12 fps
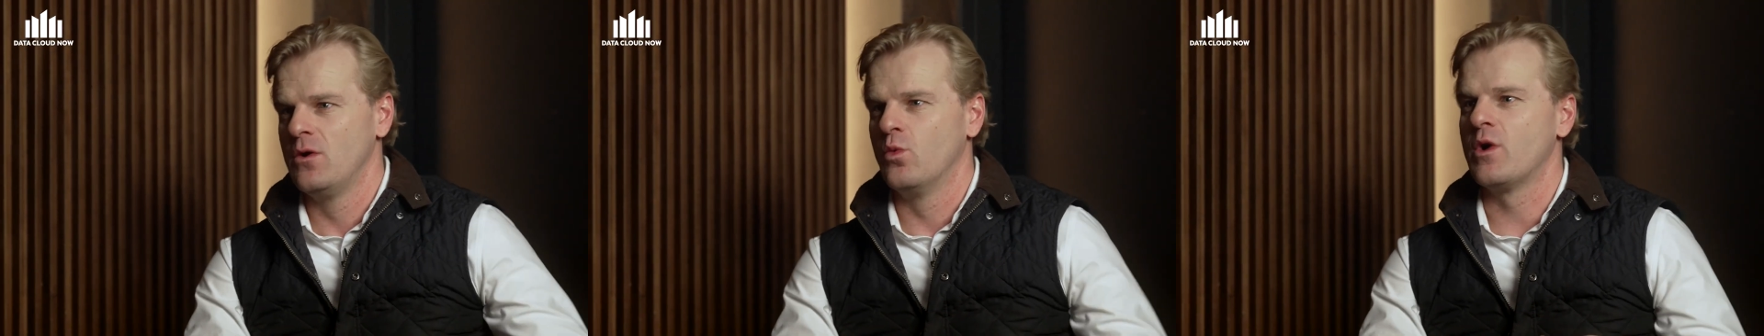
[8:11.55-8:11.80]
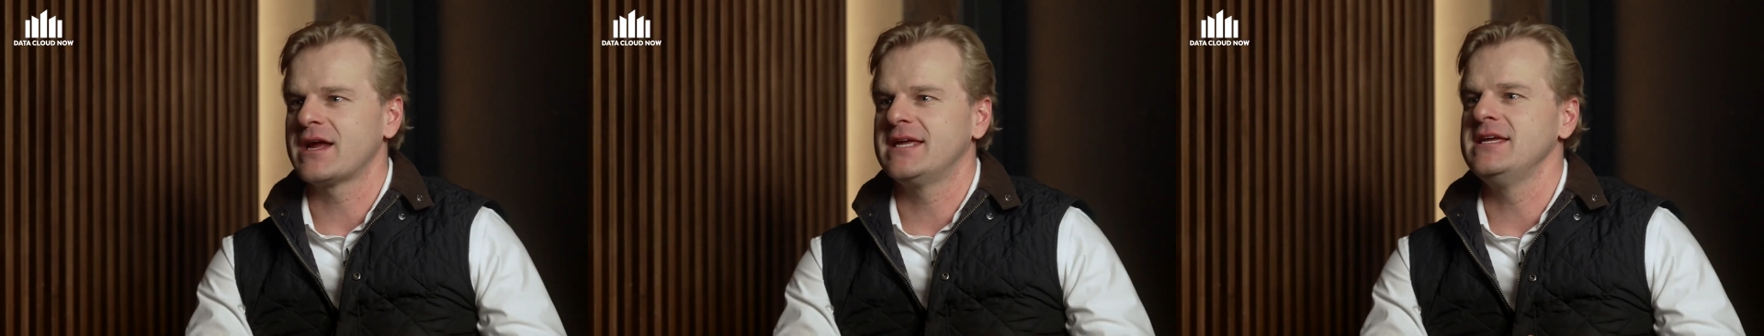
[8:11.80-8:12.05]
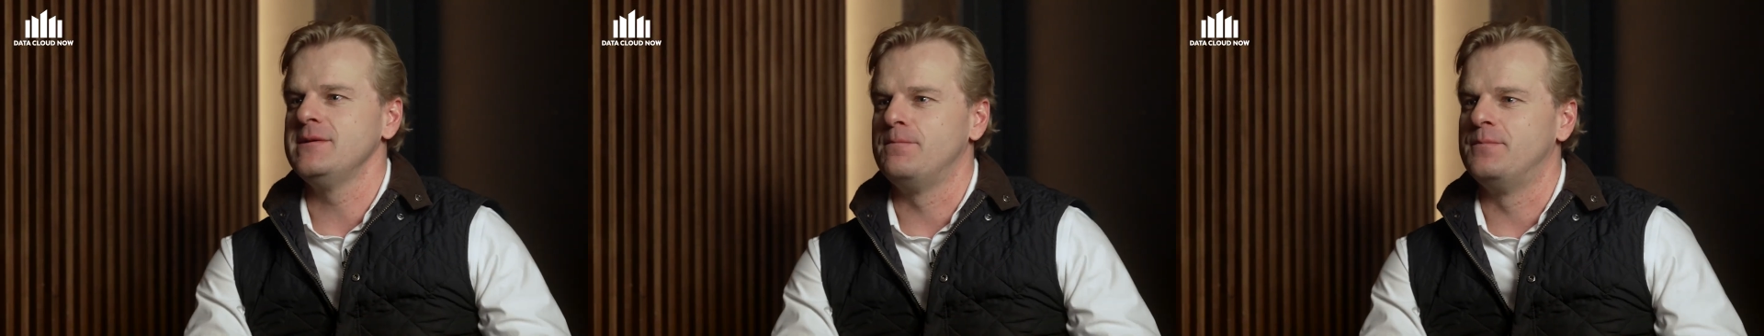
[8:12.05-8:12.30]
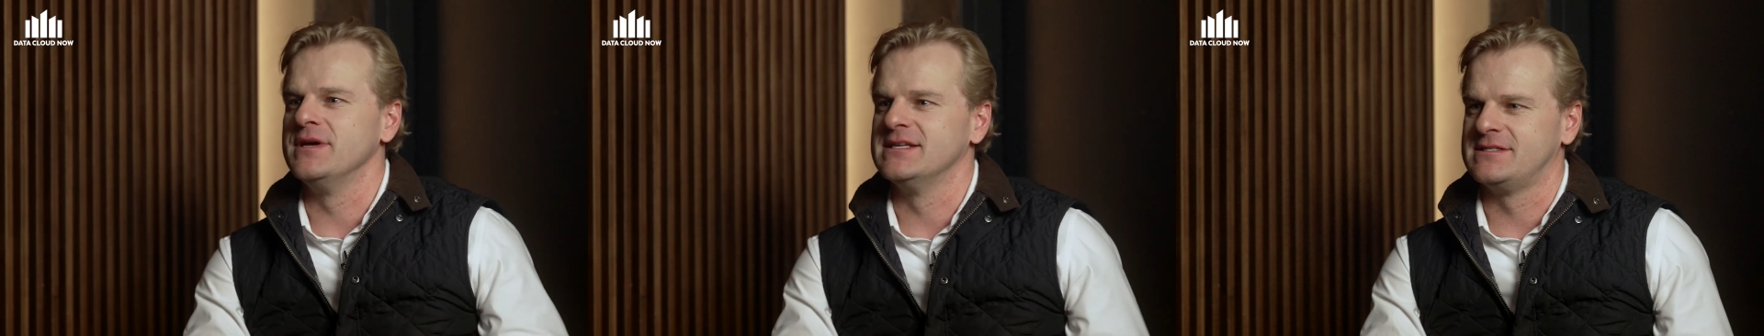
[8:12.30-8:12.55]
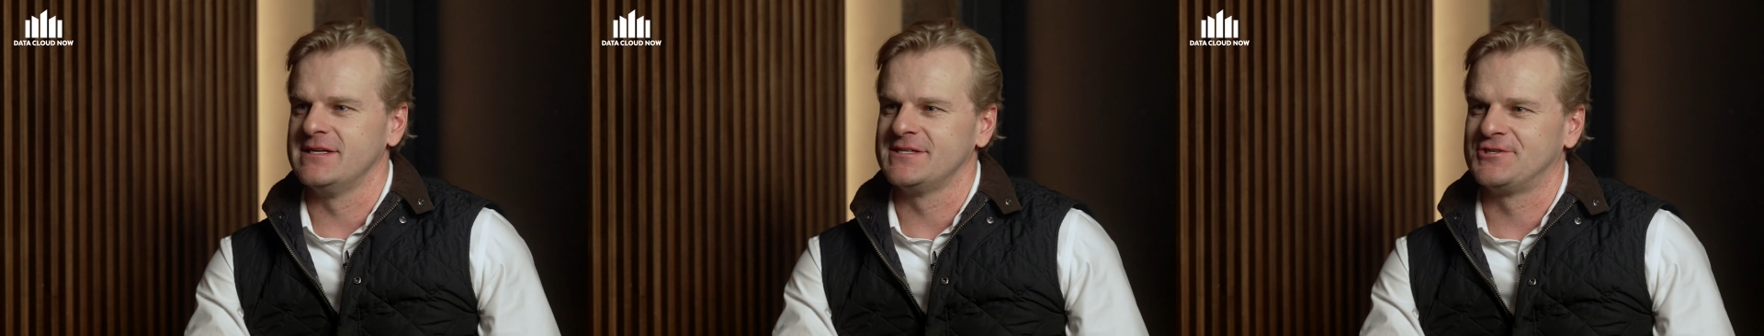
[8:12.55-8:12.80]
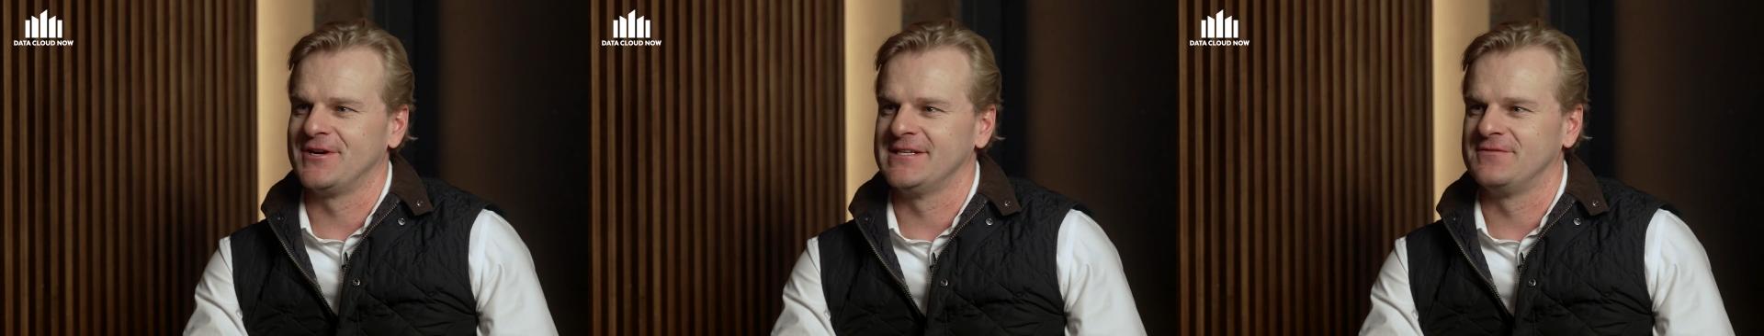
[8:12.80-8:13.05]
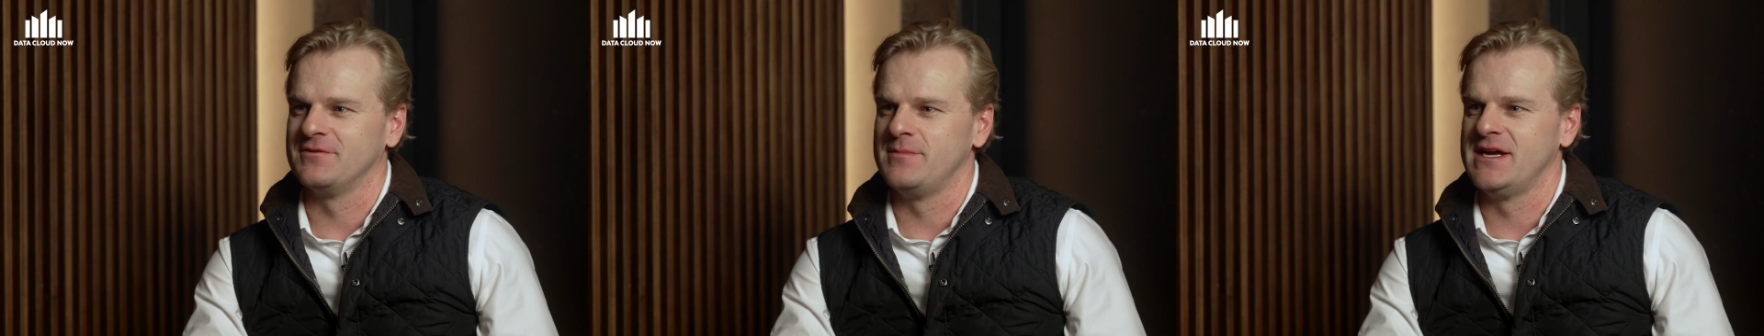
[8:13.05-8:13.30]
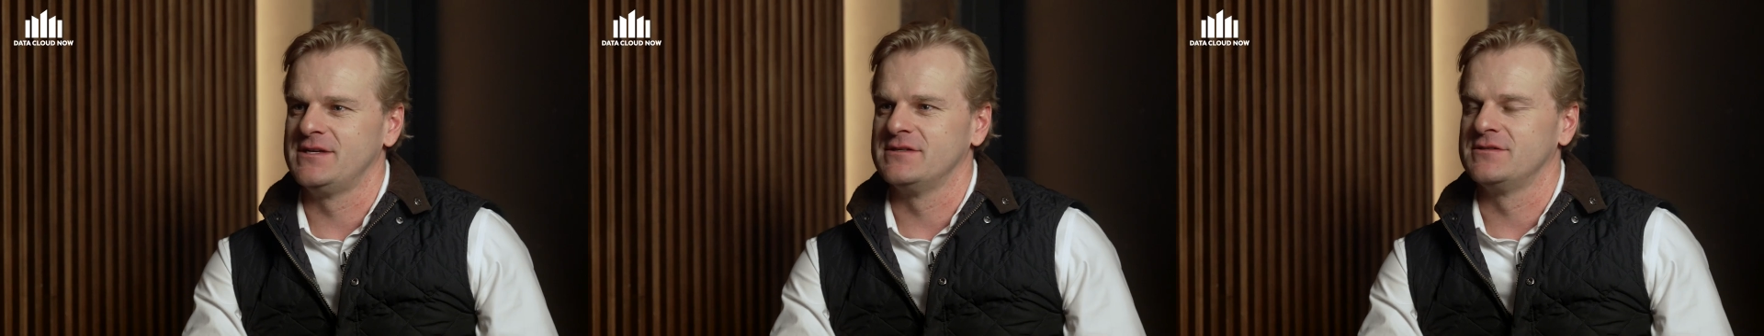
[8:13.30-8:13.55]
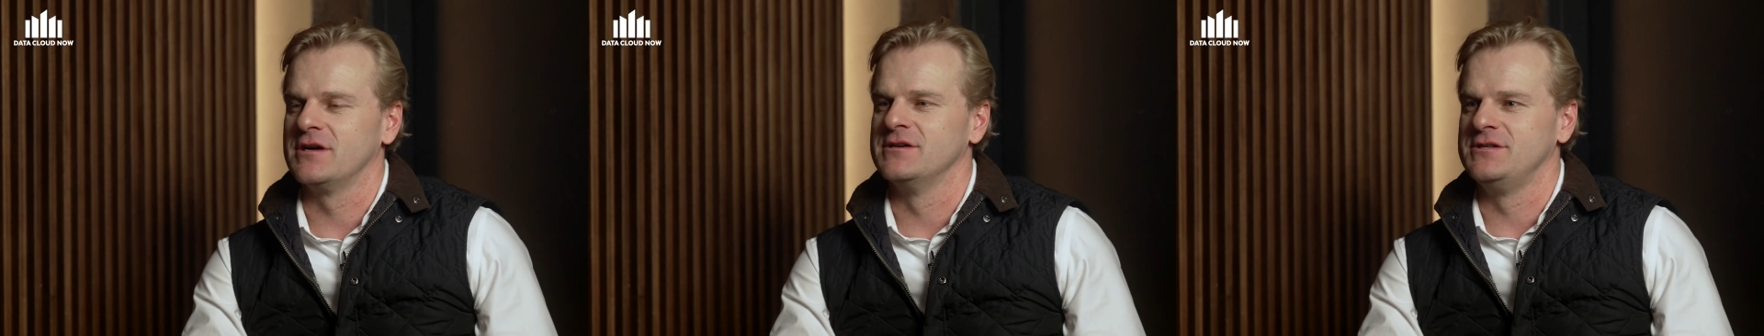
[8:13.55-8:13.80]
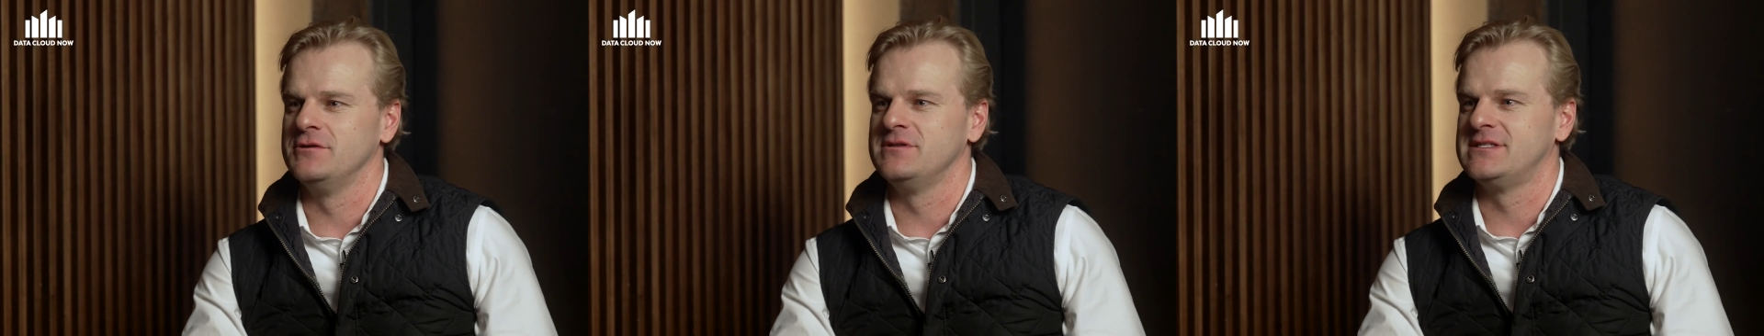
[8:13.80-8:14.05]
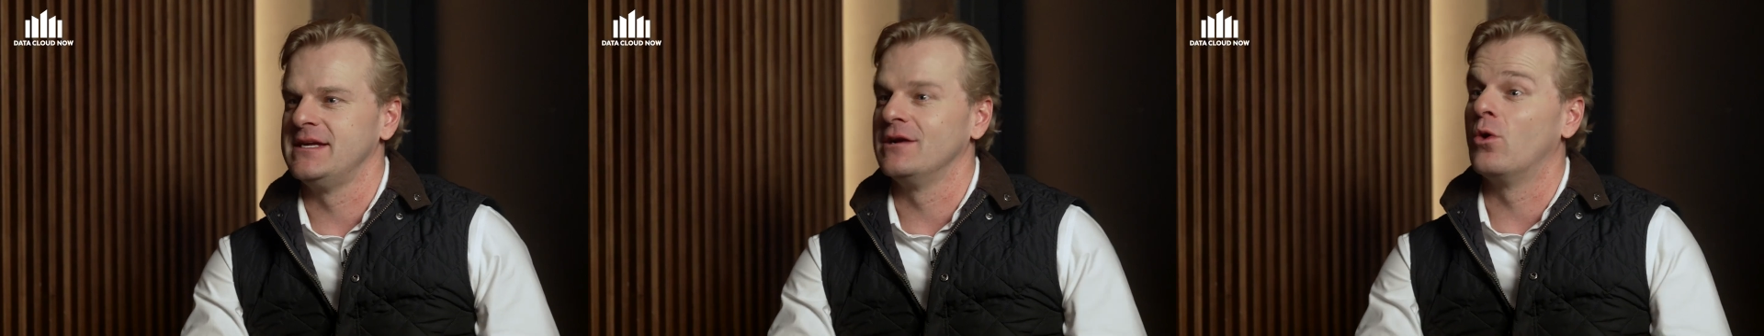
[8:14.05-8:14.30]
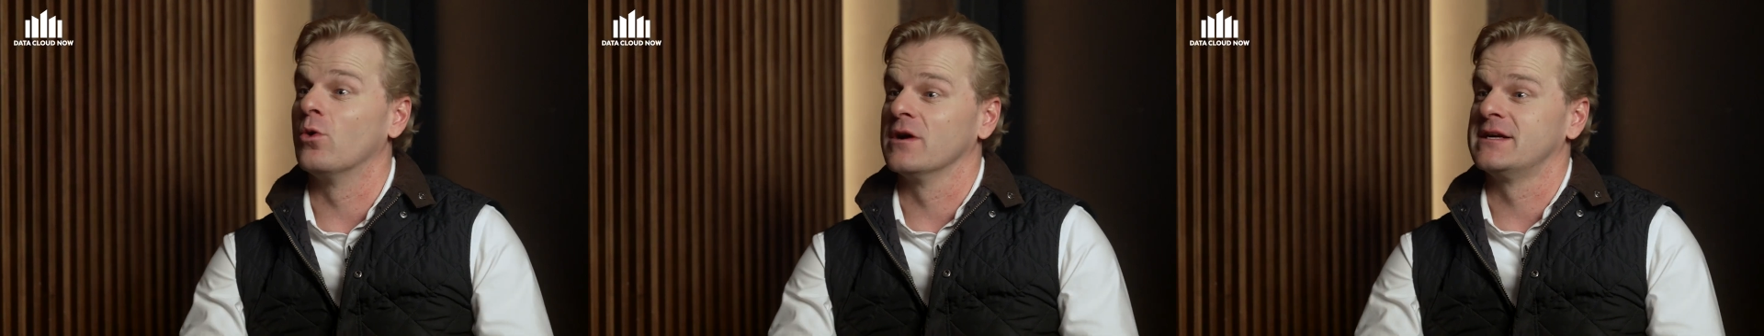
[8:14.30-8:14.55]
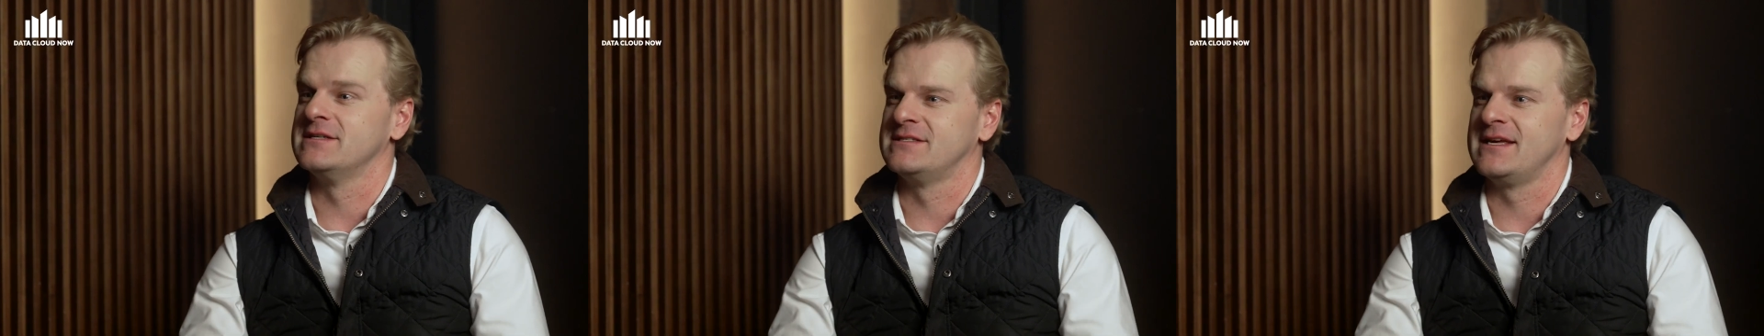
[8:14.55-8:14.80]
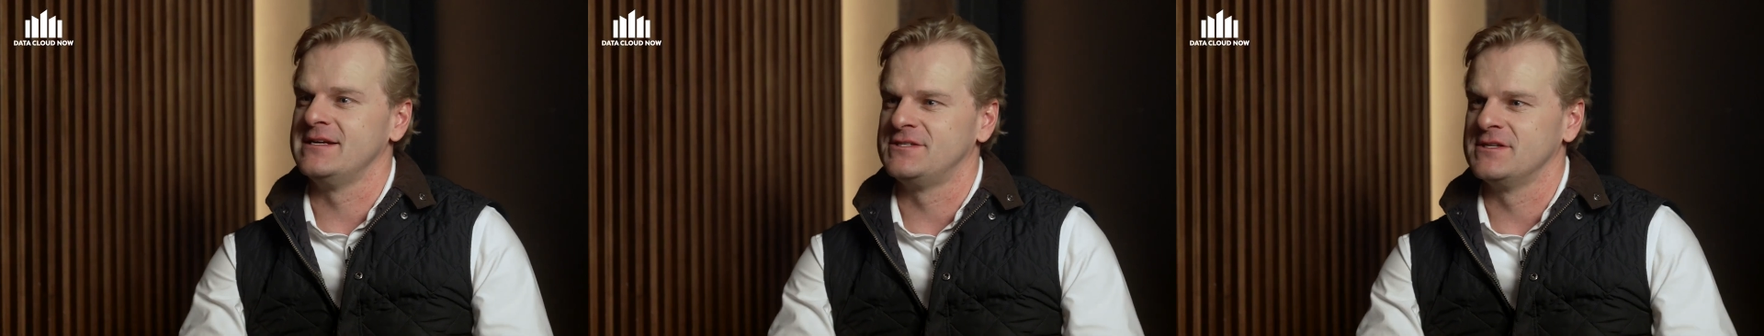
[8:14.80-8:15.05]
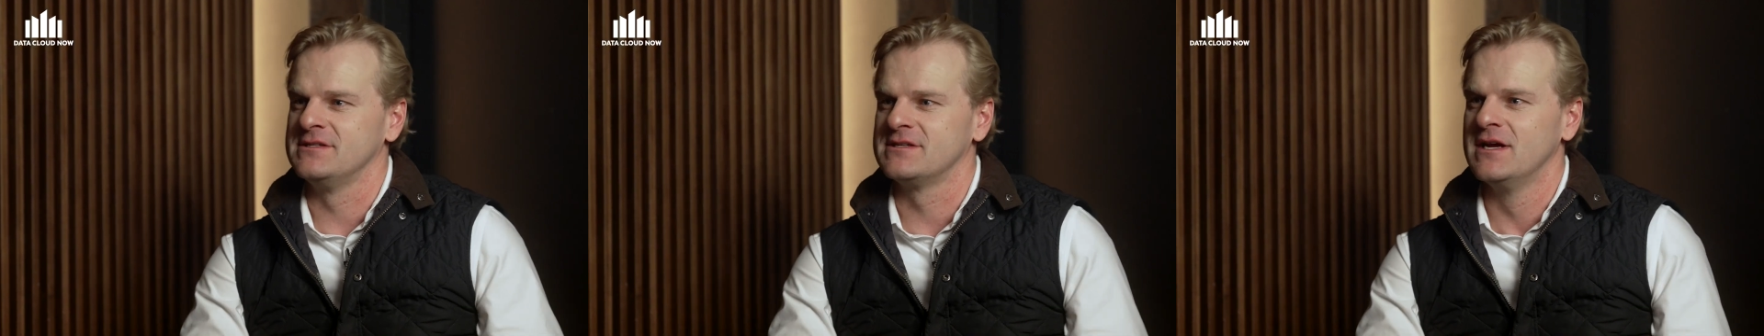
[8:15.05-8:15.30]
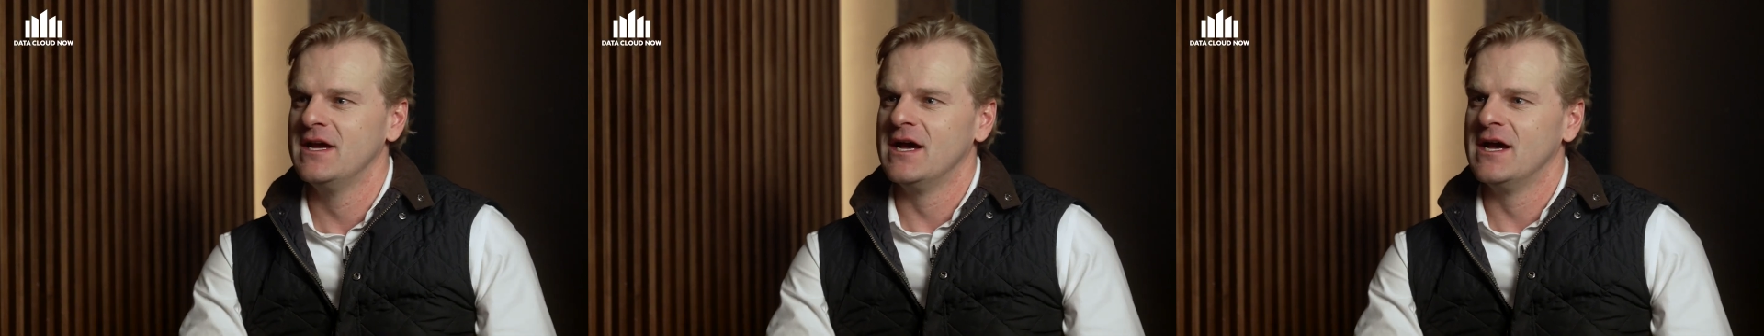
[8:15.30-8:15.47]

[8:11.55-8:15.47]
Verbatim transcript: what key business transformations are you seeing organizations